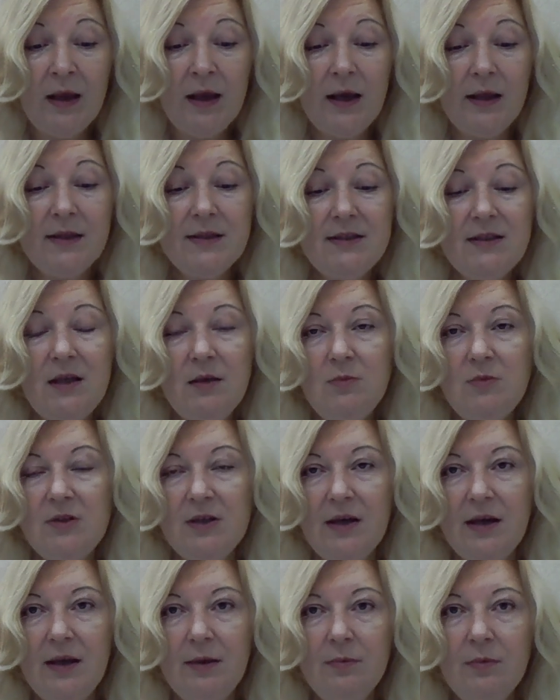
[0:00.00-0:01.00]
At the same
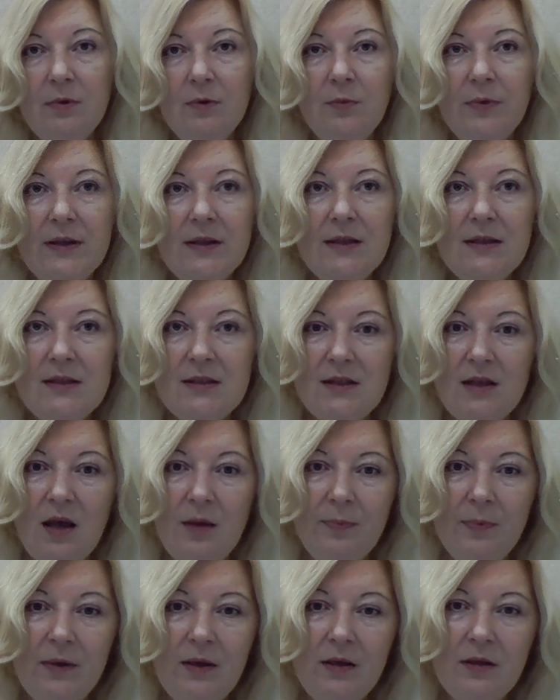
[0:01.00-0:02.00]
time, when they
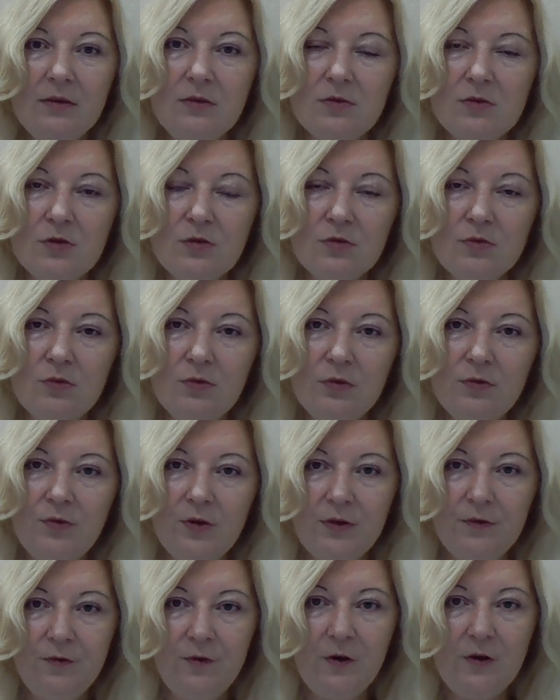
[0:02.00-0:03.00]
step into the school
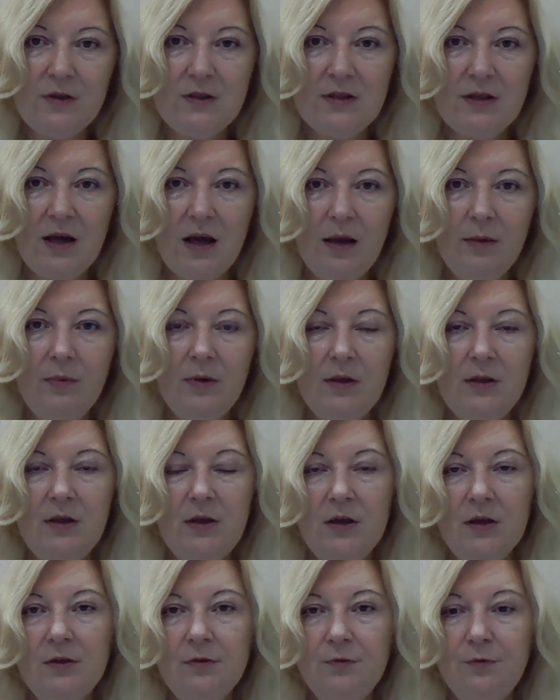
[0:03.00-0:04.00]
for the first time in
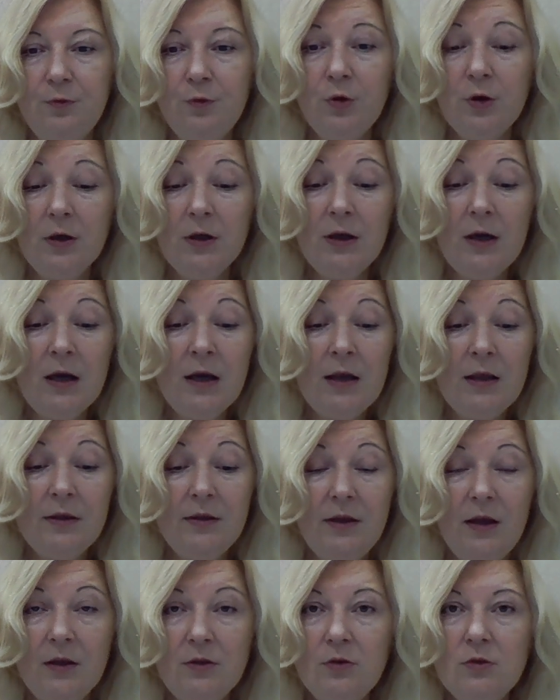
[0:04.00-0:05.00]
year 4,
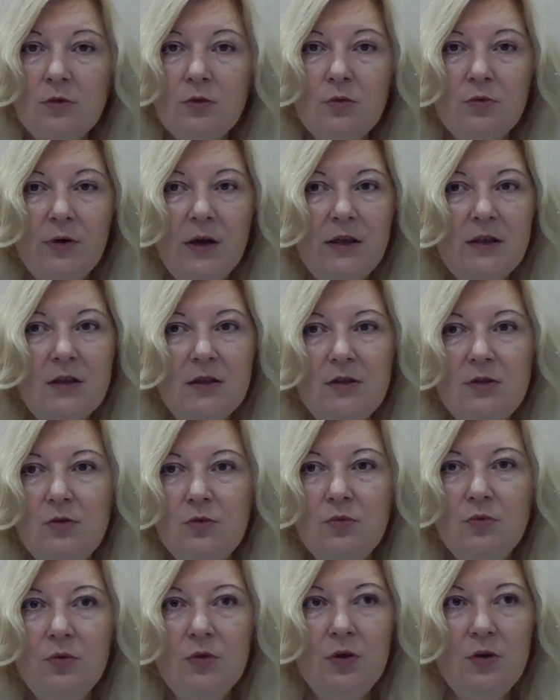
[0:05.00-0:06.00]
they are not ready
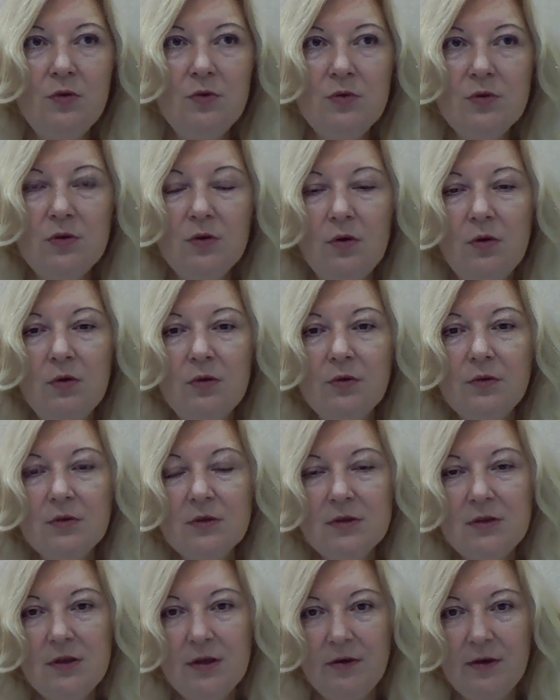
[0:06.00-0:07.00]
to use all
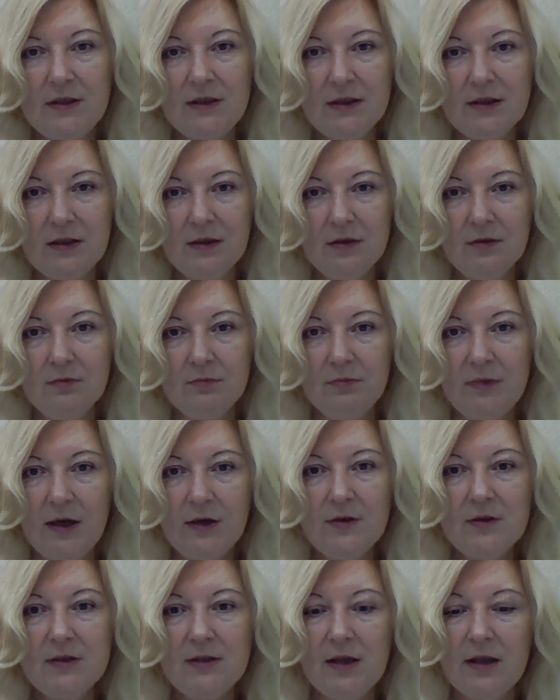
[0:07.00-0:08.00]
those theoretical
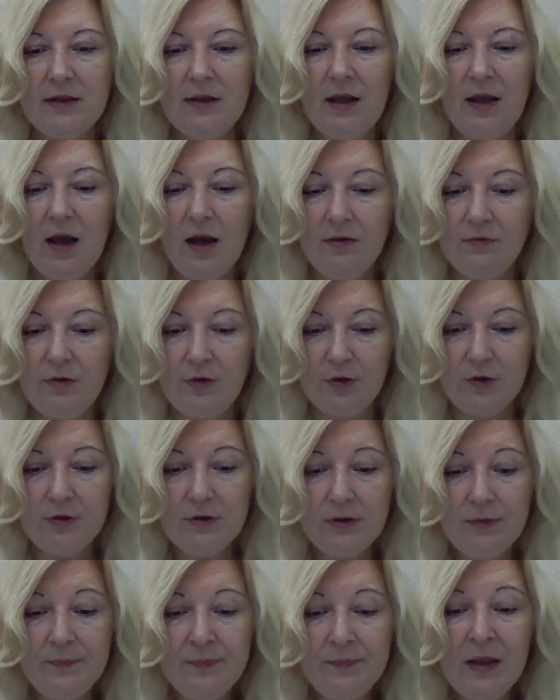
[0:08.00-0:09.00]
matters that they have learned,
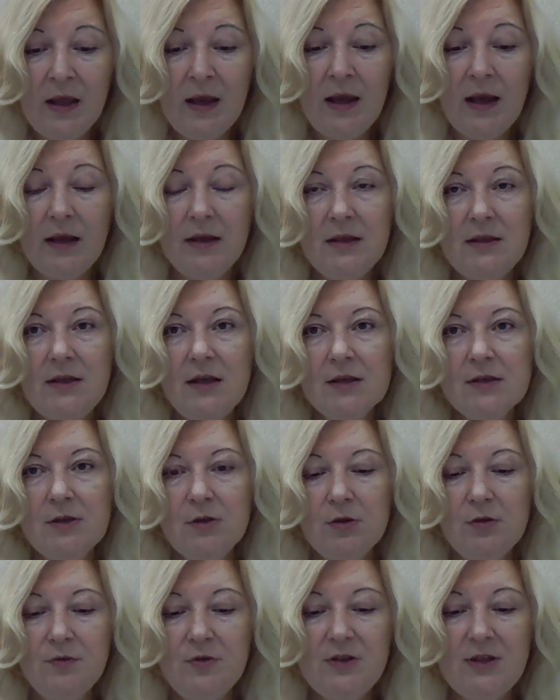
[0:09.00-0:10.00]
and it takes a
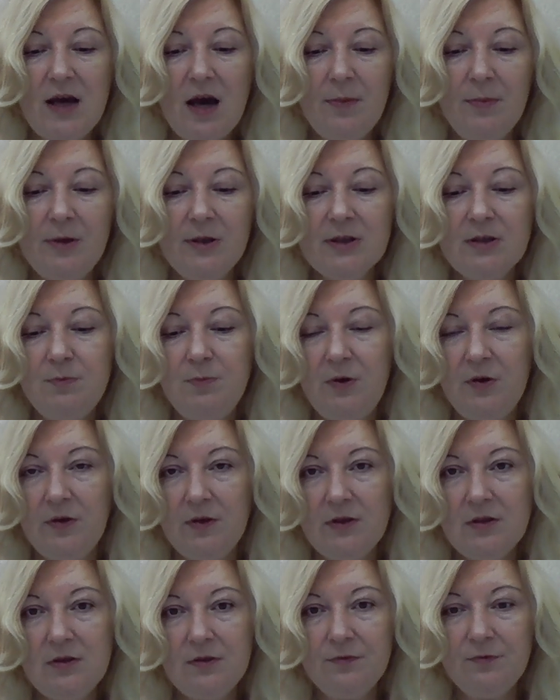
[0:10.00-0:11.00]
lot of time and
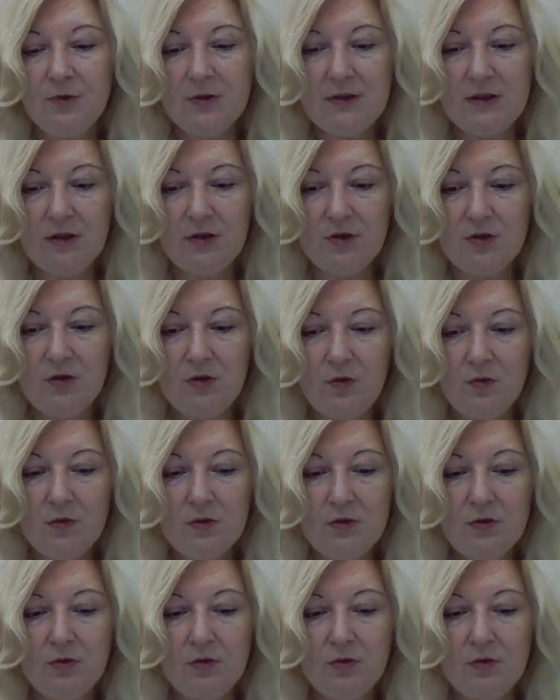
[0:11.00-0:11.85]
experience for senior students